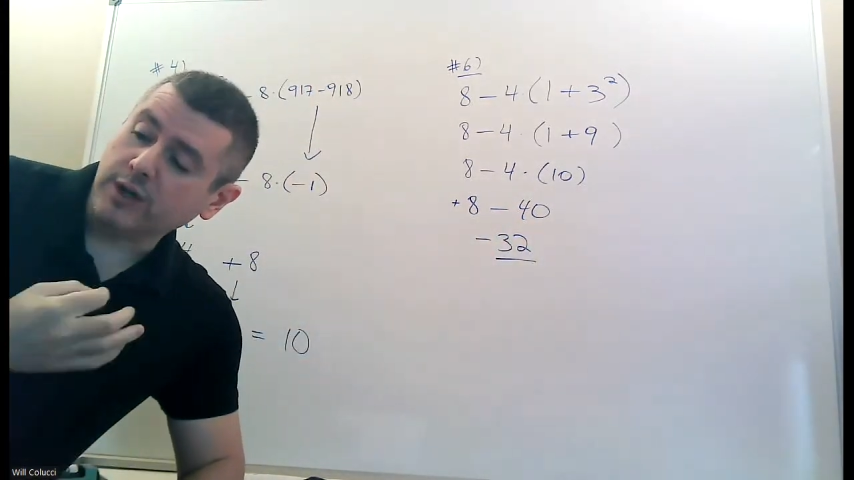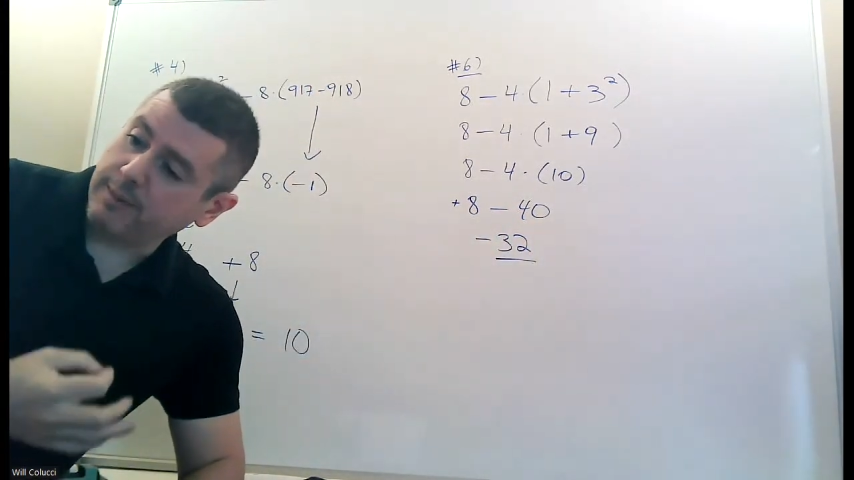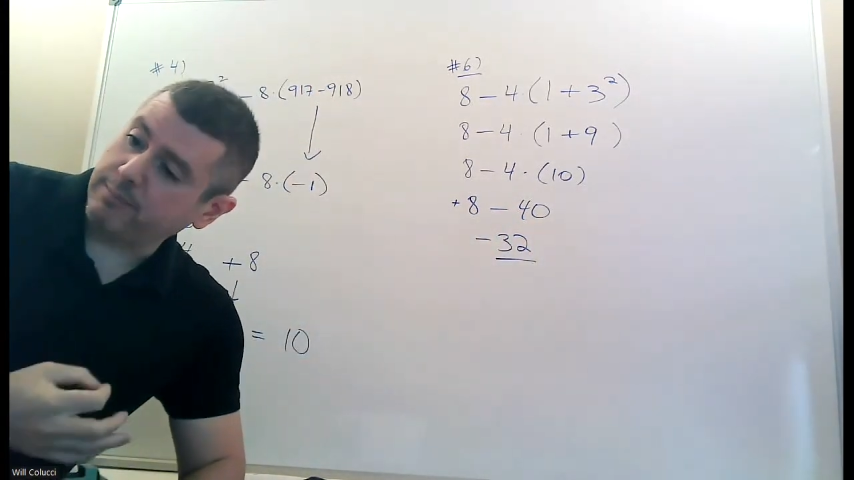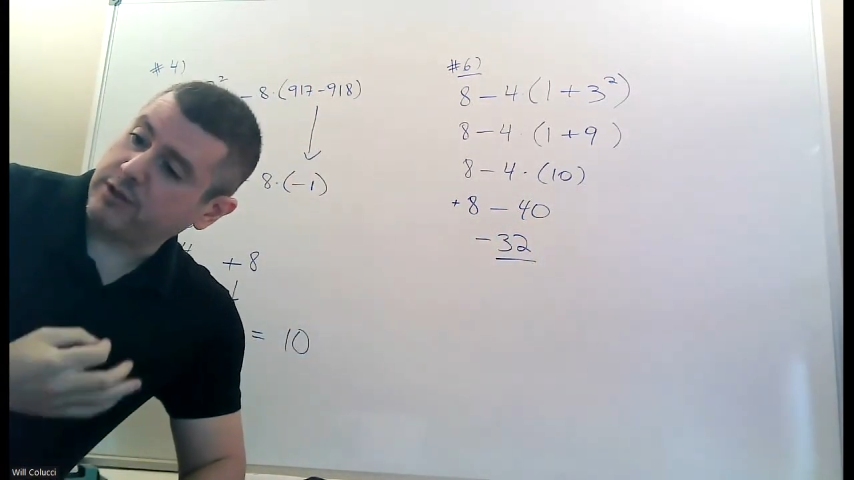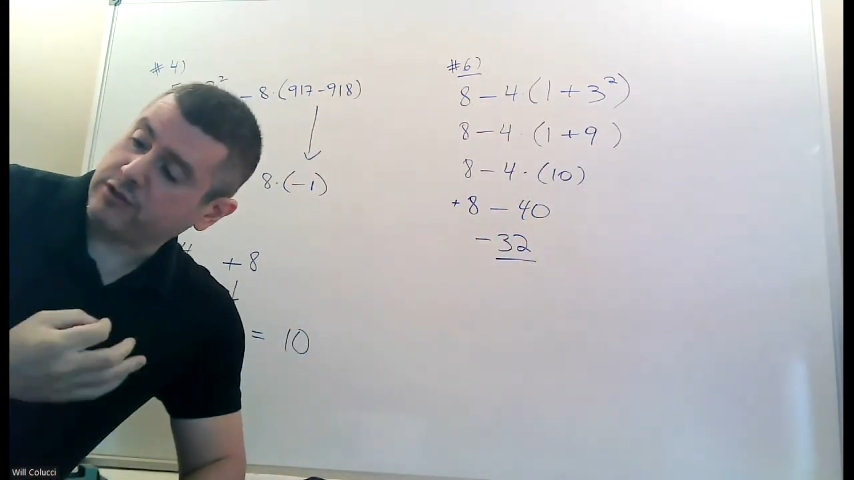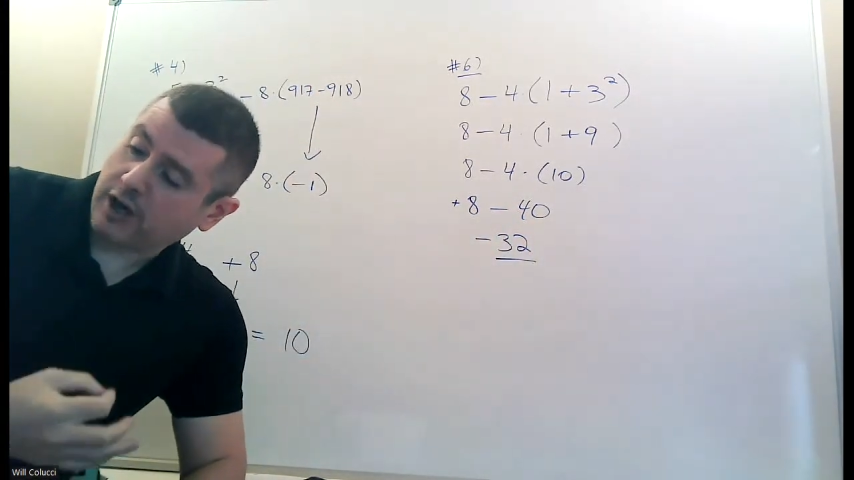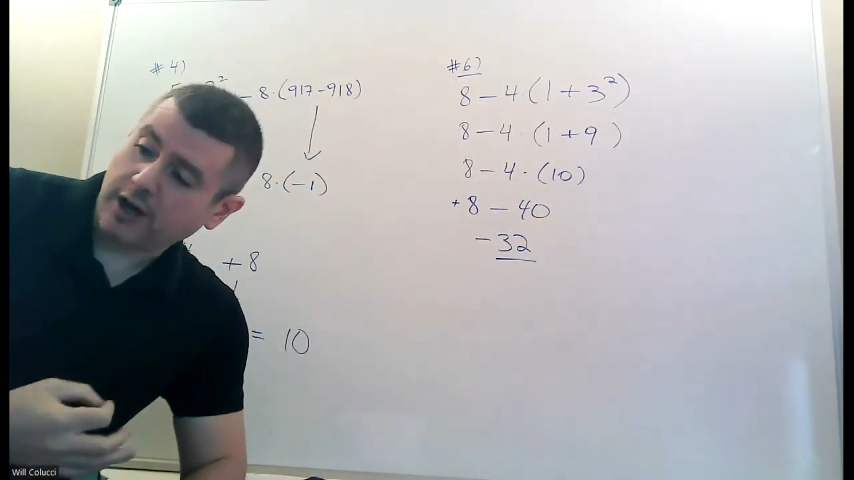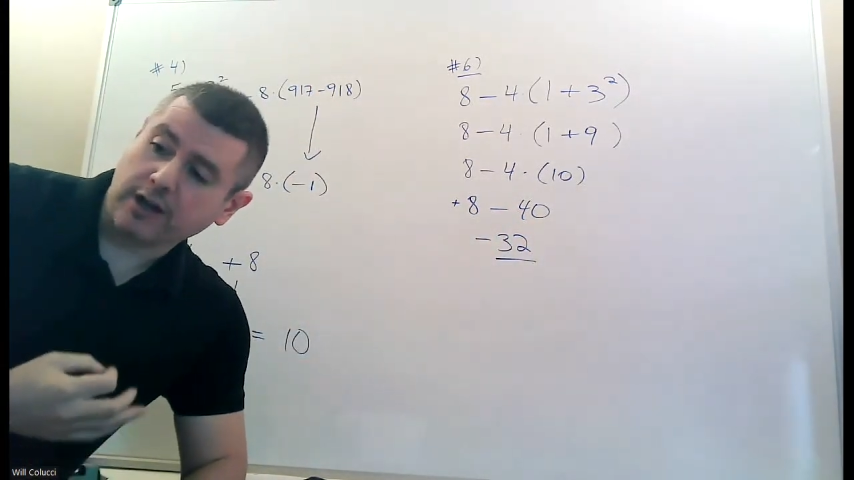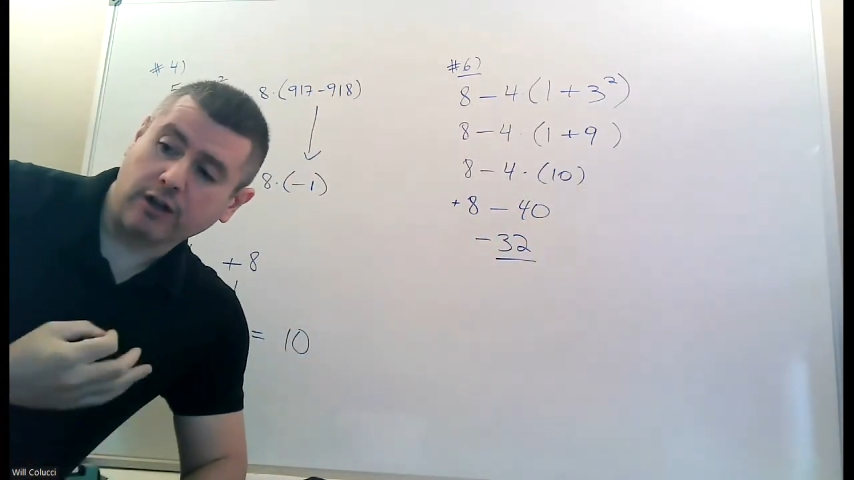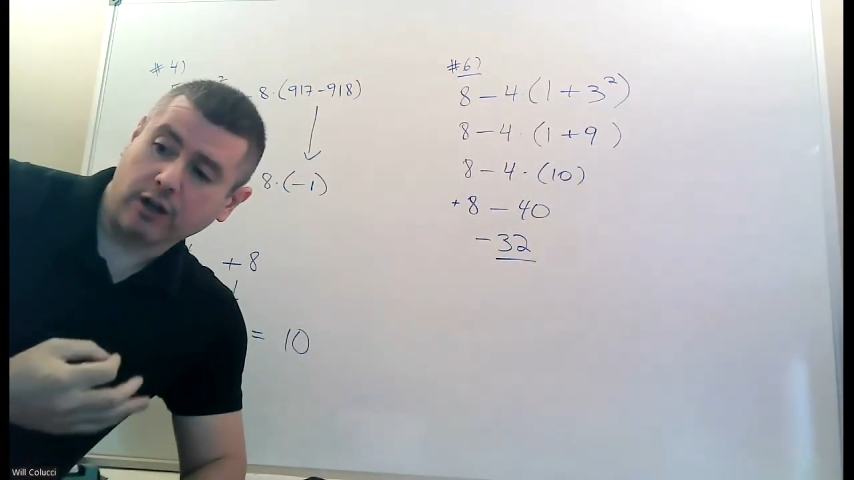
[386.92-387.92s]
and you keep the
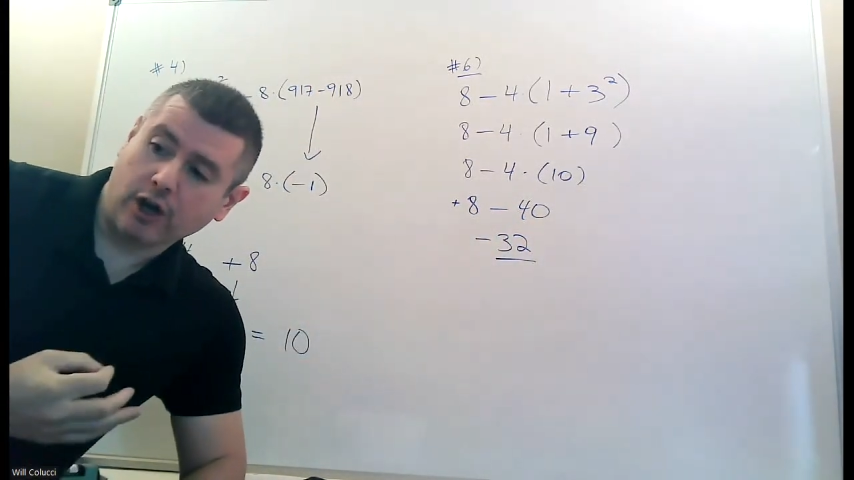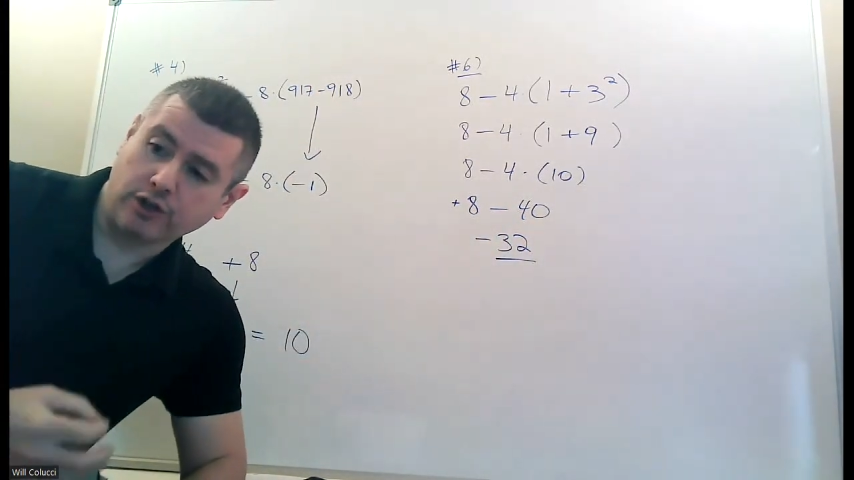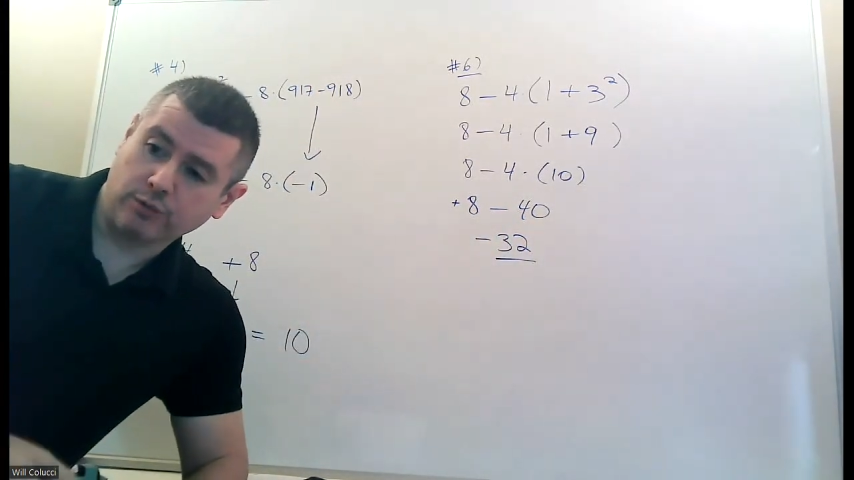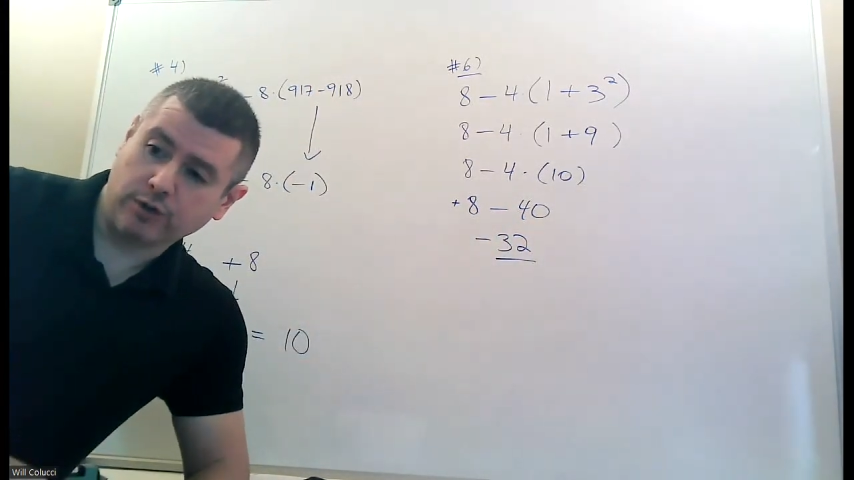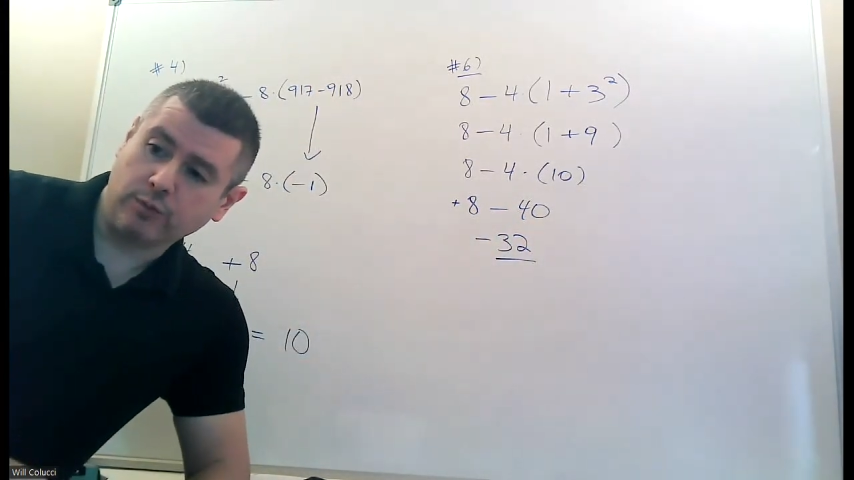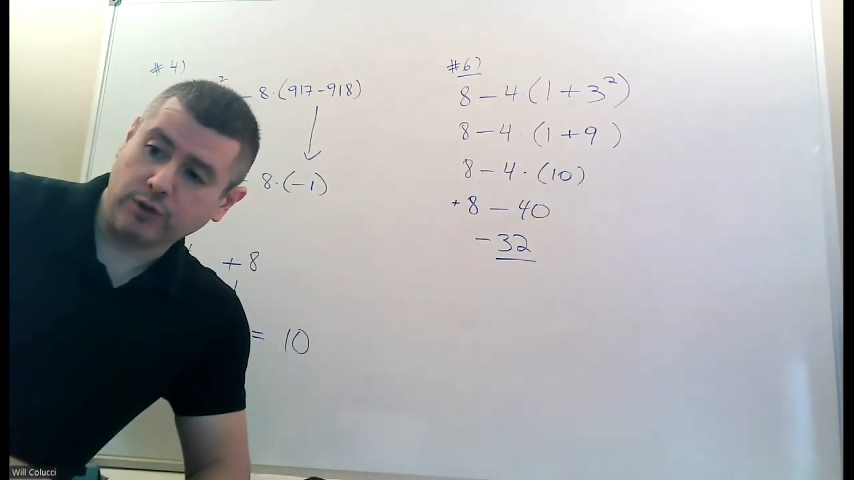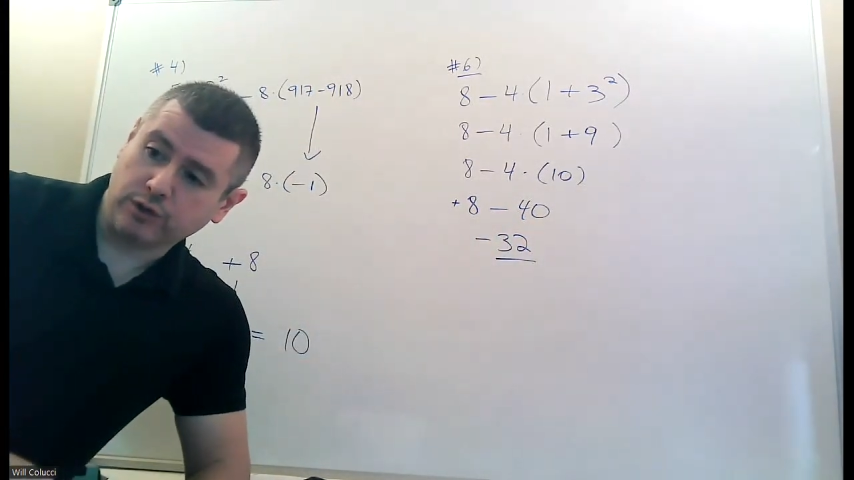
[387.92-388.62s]
sign of the larger one.